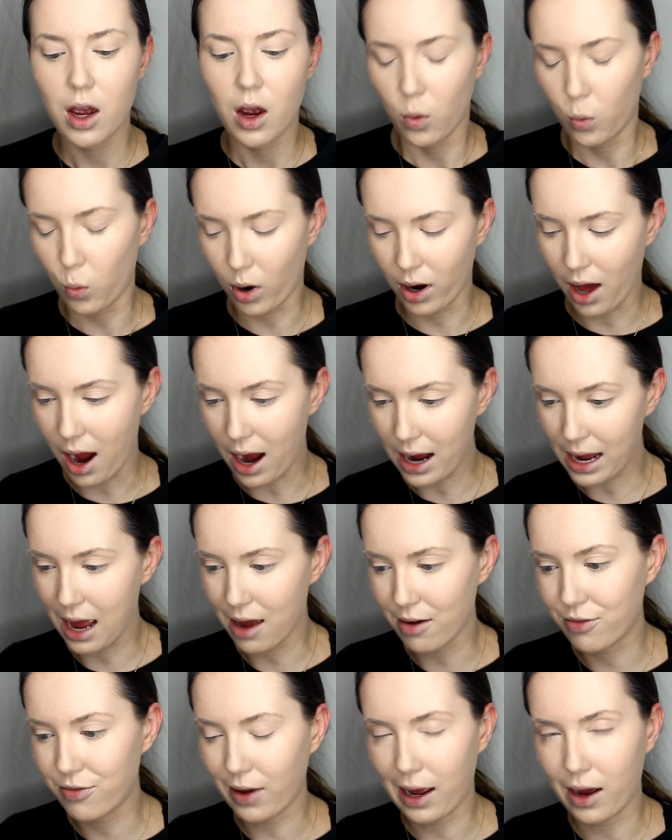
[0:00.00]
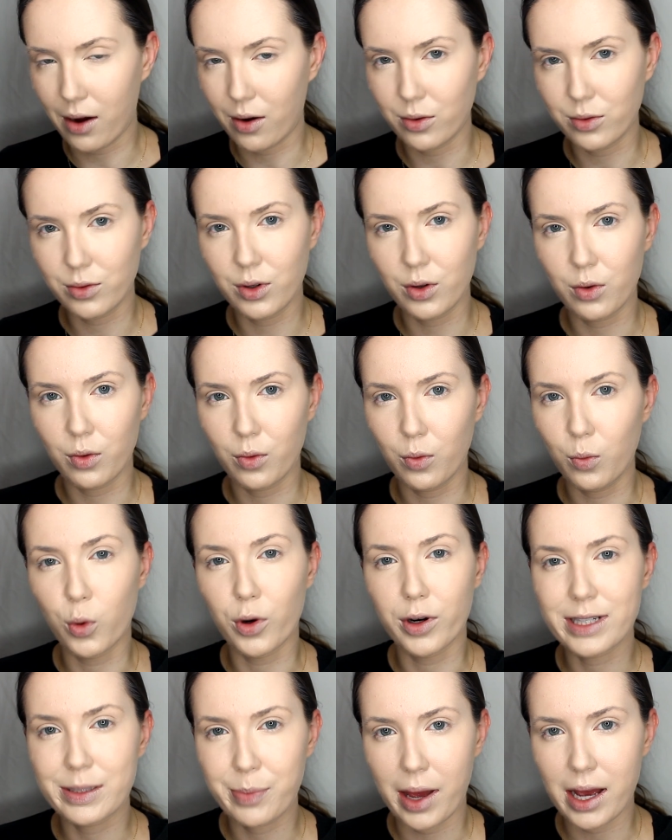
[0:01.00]
what I have found
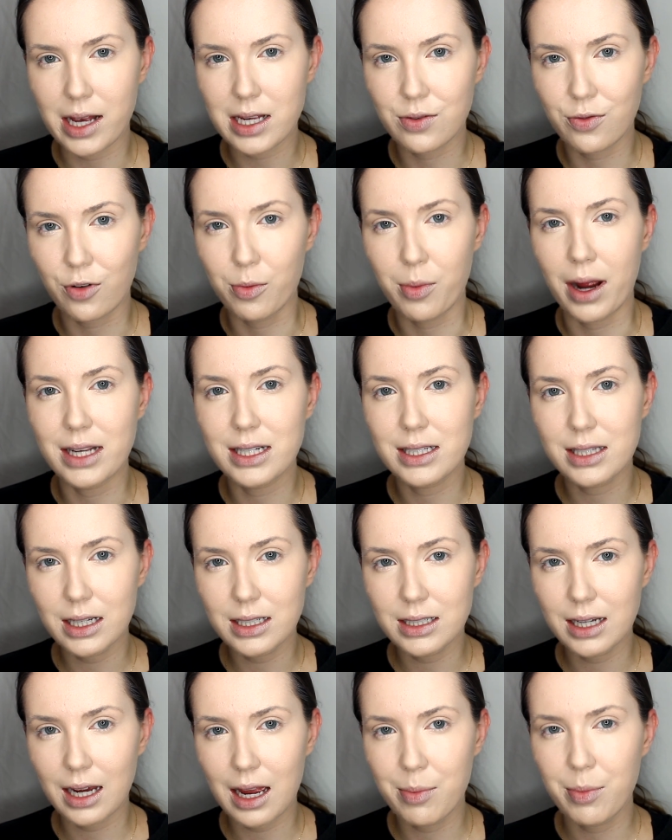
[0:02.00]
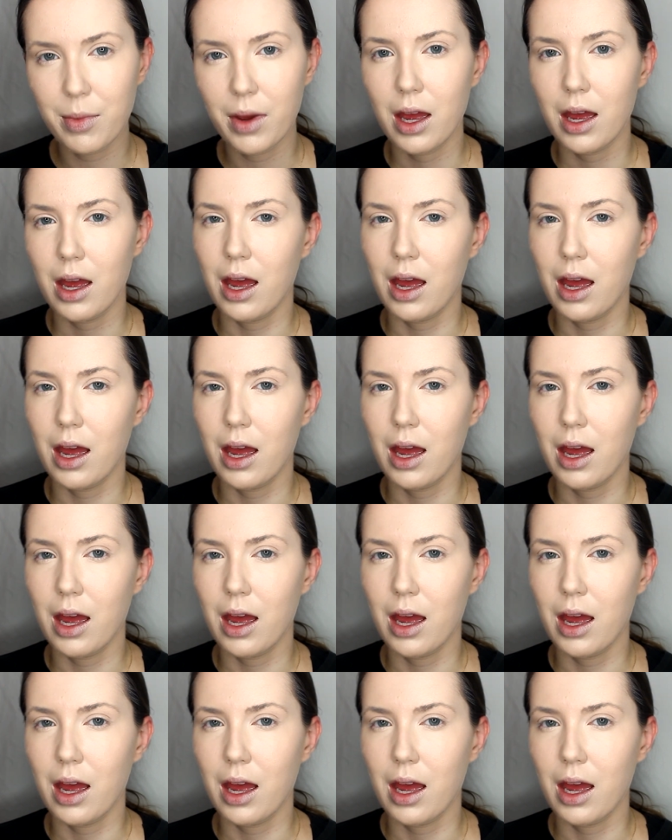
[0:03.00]
works best for my skin type